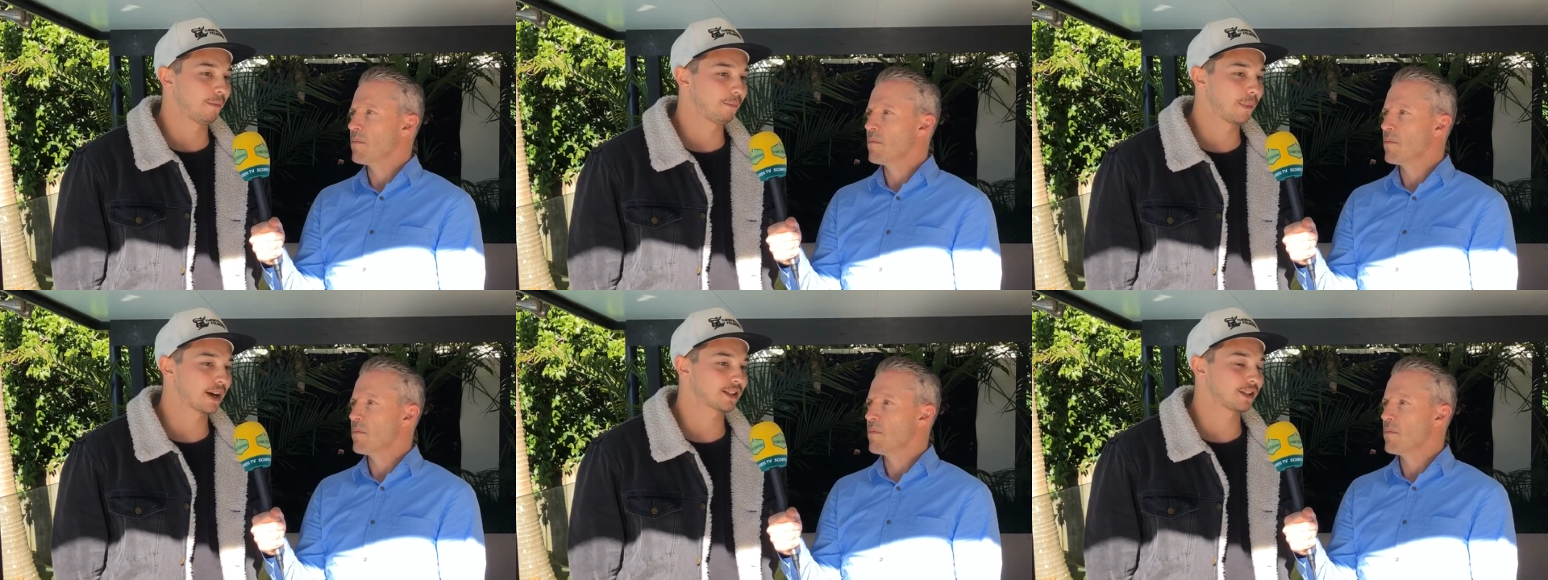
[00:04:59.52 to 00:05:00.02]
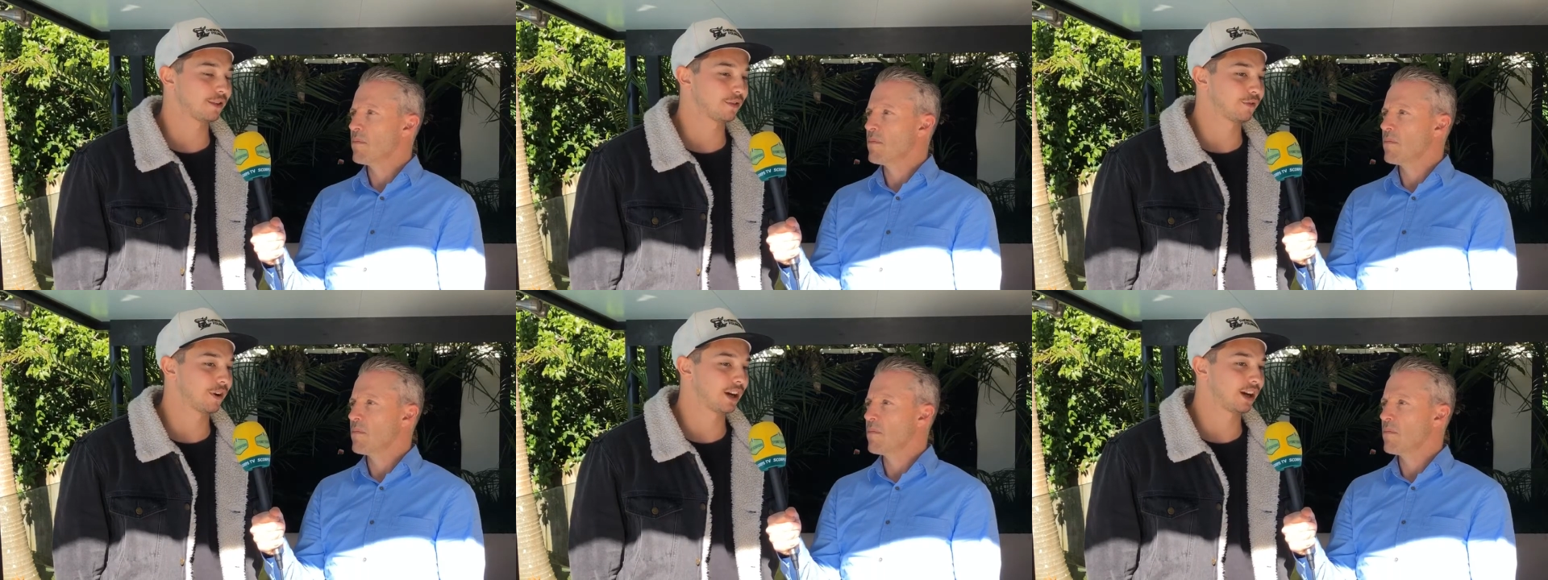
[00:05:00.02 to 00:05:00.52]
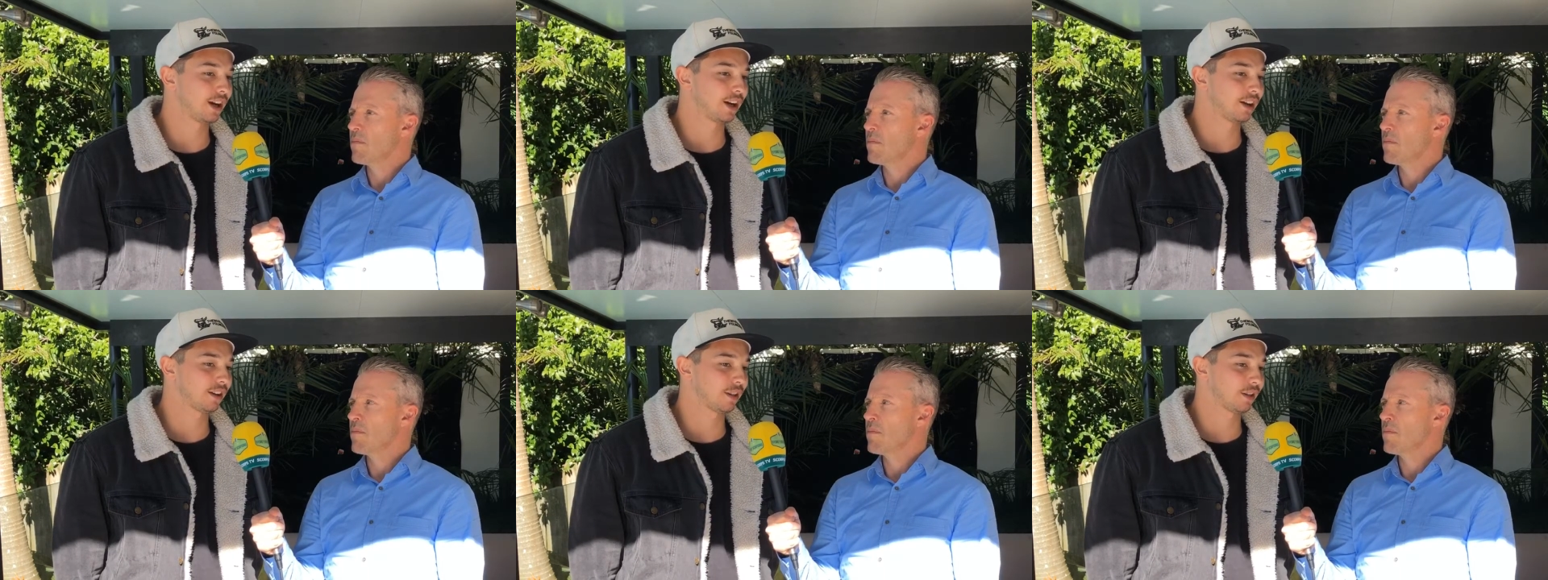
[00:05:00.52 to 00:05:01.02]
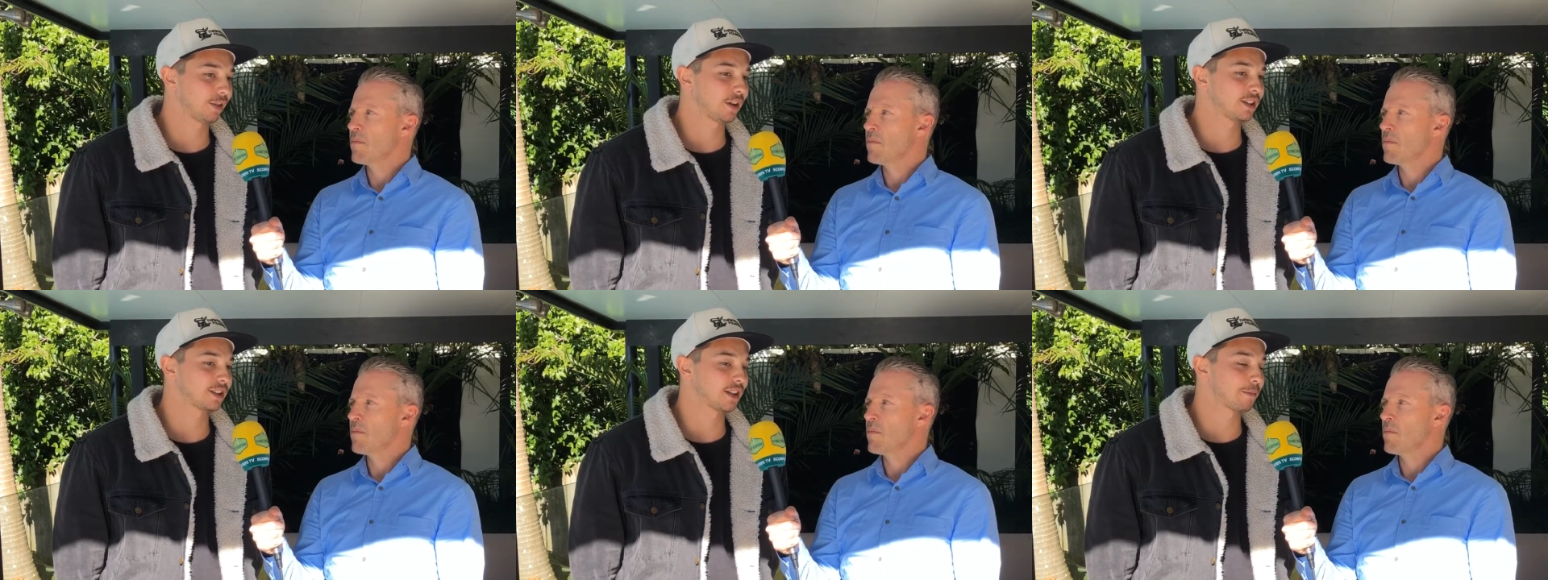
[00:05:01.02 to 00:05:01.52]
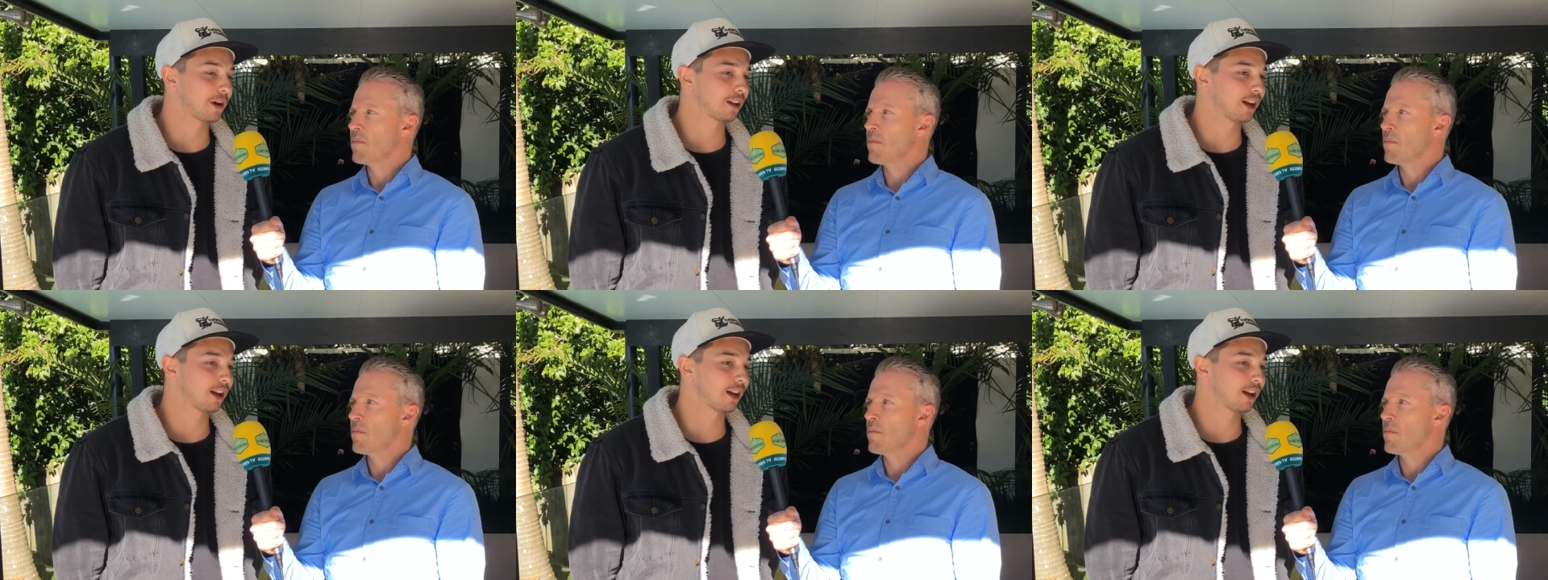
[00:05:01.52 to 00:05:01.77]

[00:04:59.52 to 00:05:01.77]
Speaker 1: massive uh, things in my